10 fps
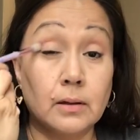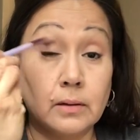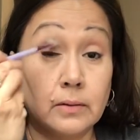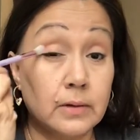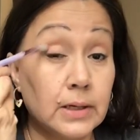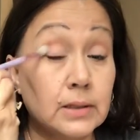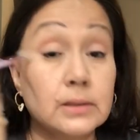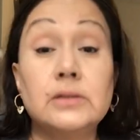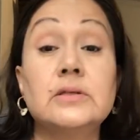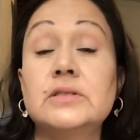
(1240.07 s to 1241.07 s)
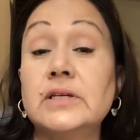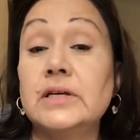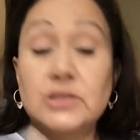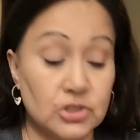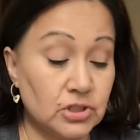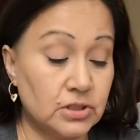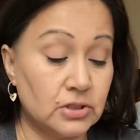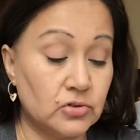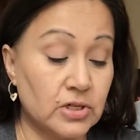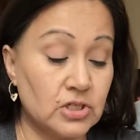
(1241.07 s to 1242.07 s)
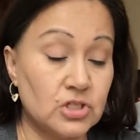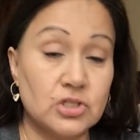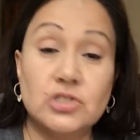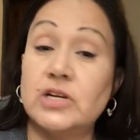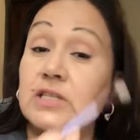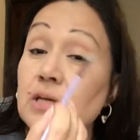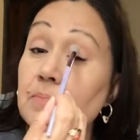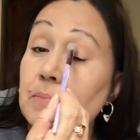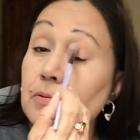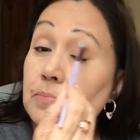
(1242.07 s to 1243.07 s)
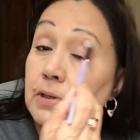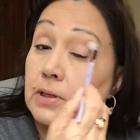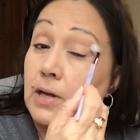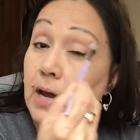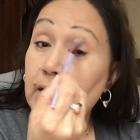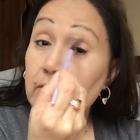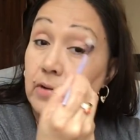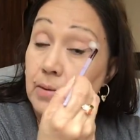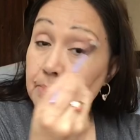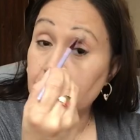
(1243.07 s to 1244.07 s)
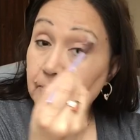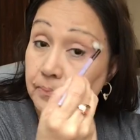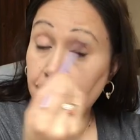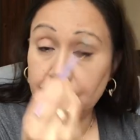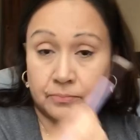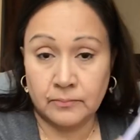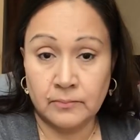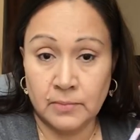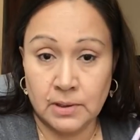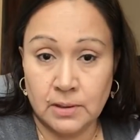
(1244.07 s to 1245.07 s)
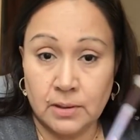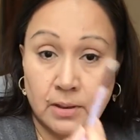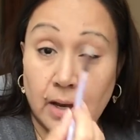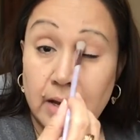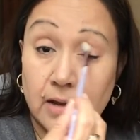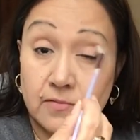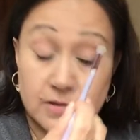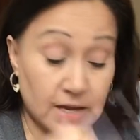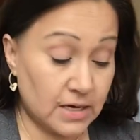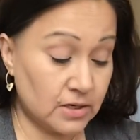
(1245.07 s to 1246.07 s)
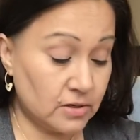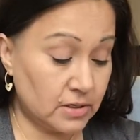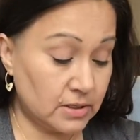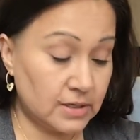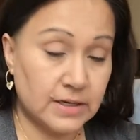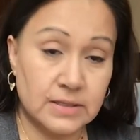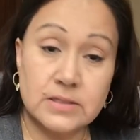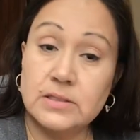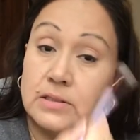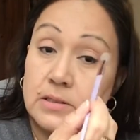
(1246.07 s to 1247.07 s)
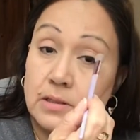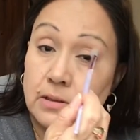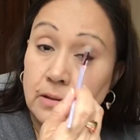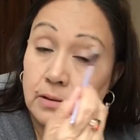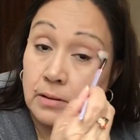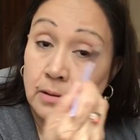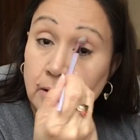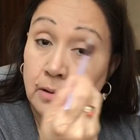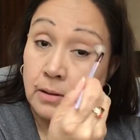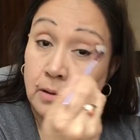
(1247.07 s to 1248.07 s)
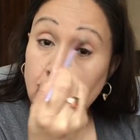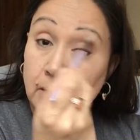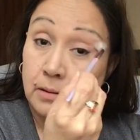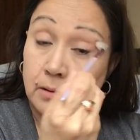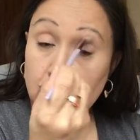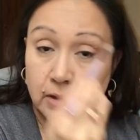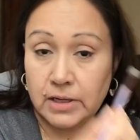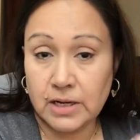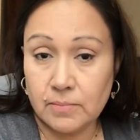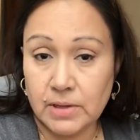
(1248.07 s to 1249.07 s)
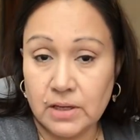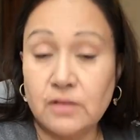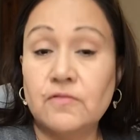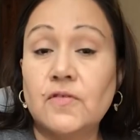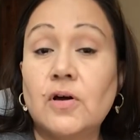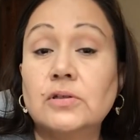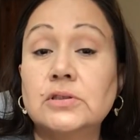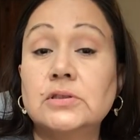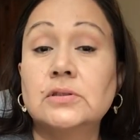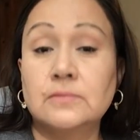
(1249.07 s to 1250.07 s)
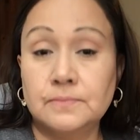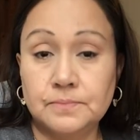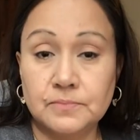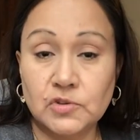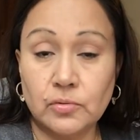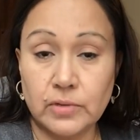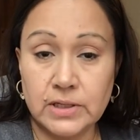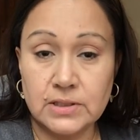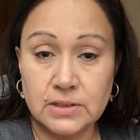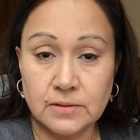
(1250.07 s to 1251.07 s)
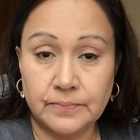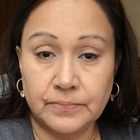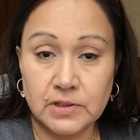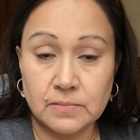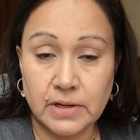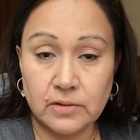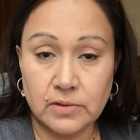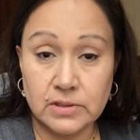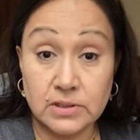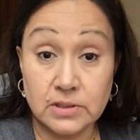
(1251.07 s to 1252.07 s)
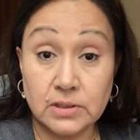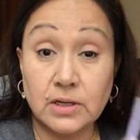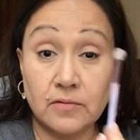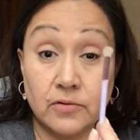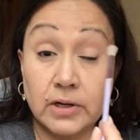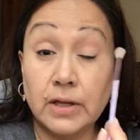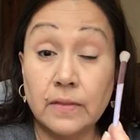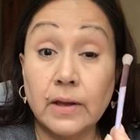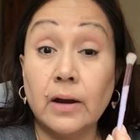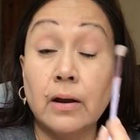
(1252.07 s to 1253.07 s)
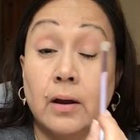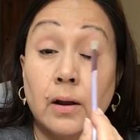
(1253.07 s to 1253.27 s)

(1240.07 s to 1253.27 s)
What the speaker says: All right, and you see it's just a transition shade. Some people put it higher up. I have slightly hooded lids, so I kind of make a false crease, because my crease is covered in there.